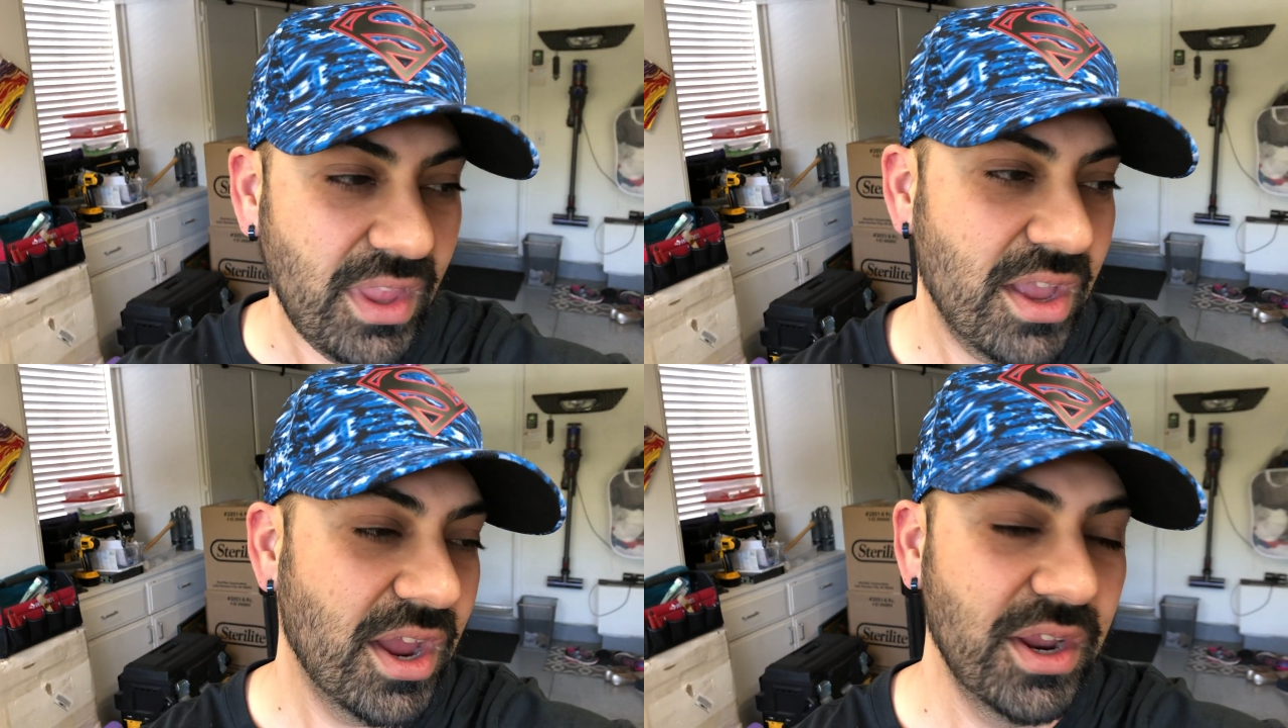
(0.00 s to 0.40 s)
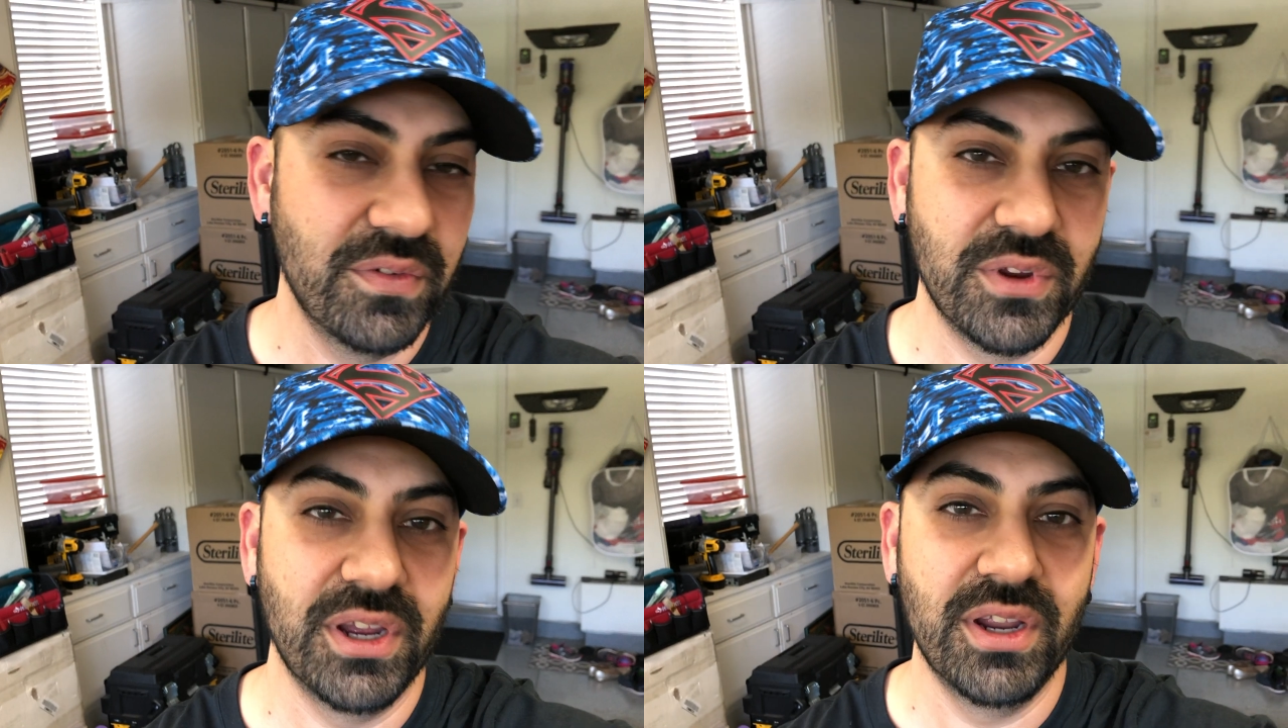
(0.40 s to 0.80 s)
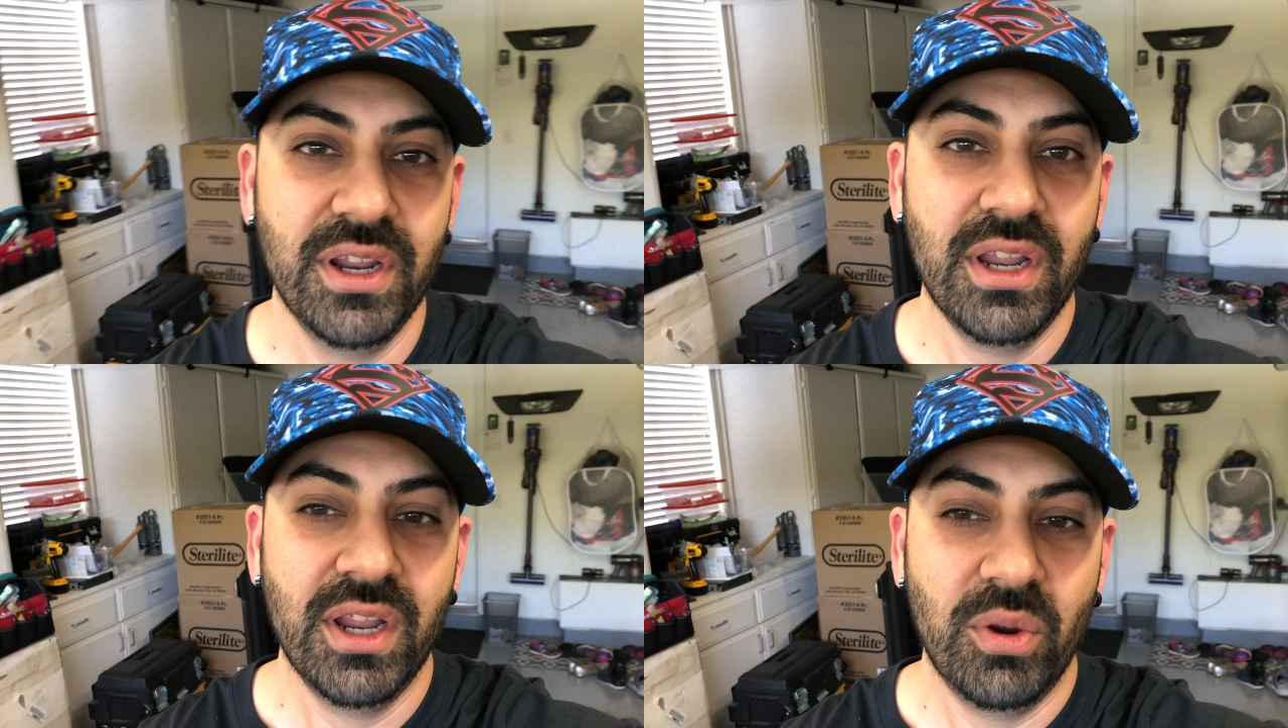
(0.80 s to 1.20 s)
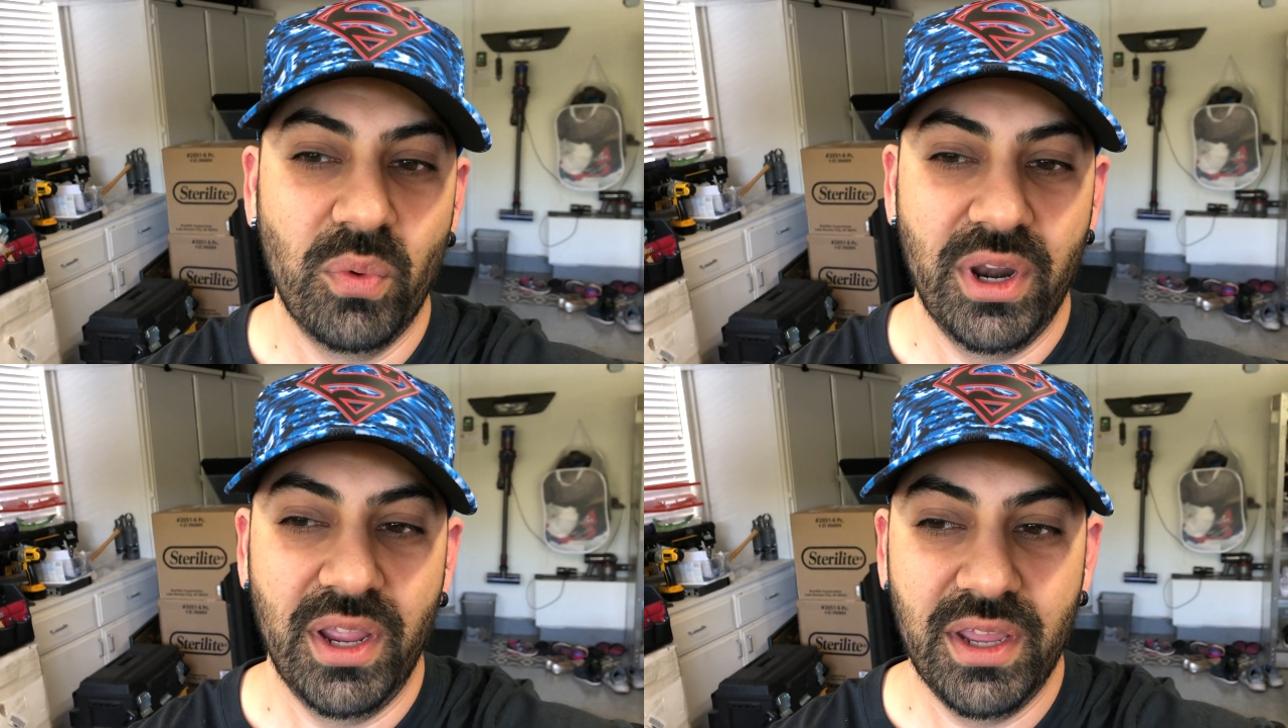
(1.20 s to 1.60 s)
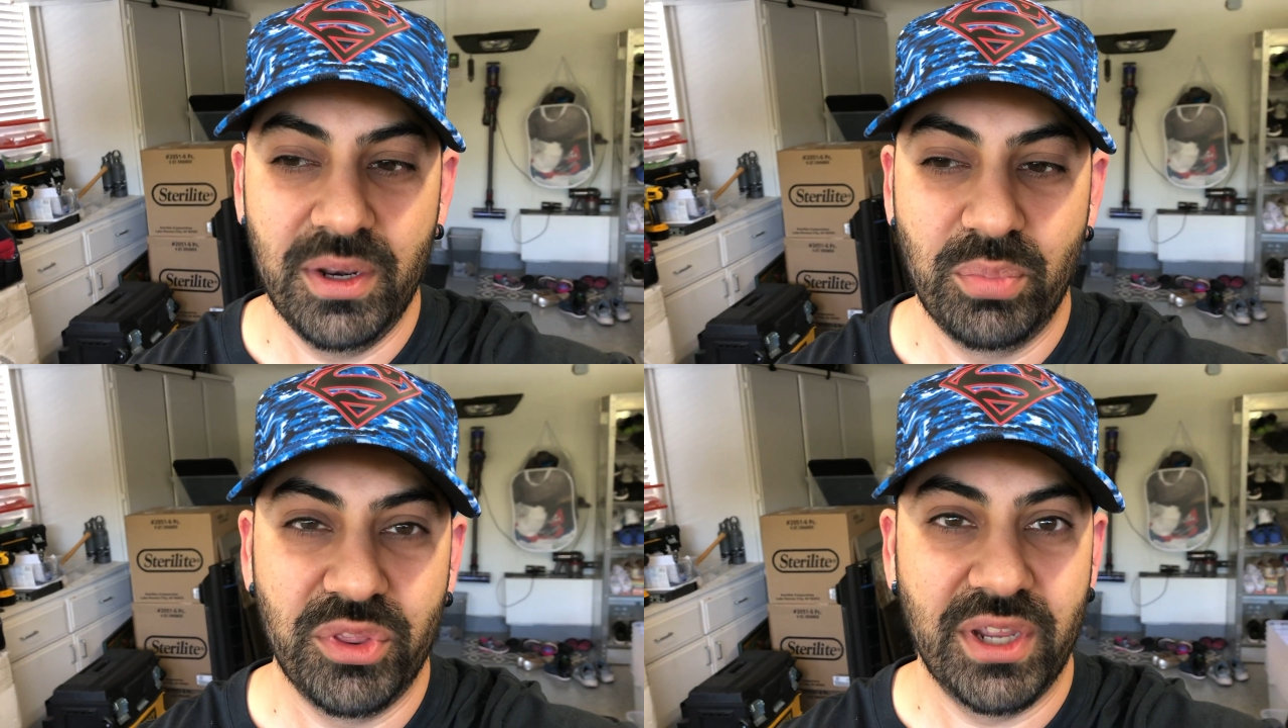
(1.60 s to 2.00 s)
I've went ahead
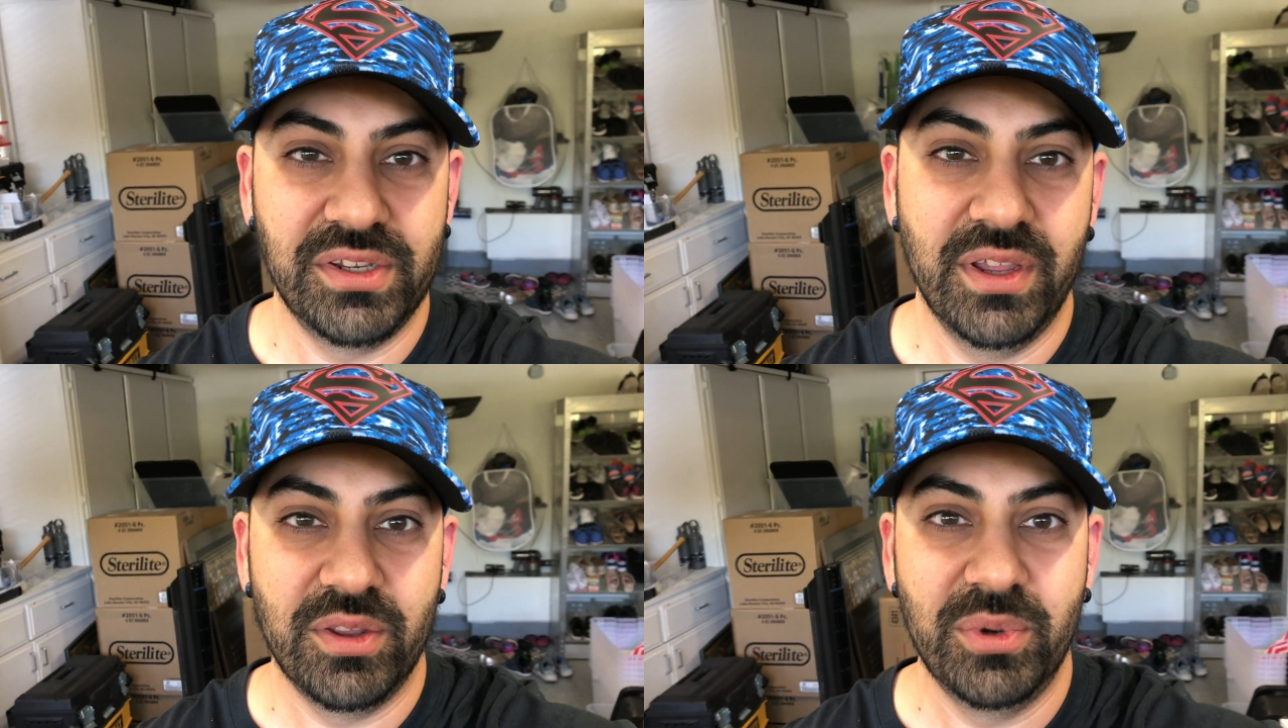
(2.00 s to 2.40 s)
and put that together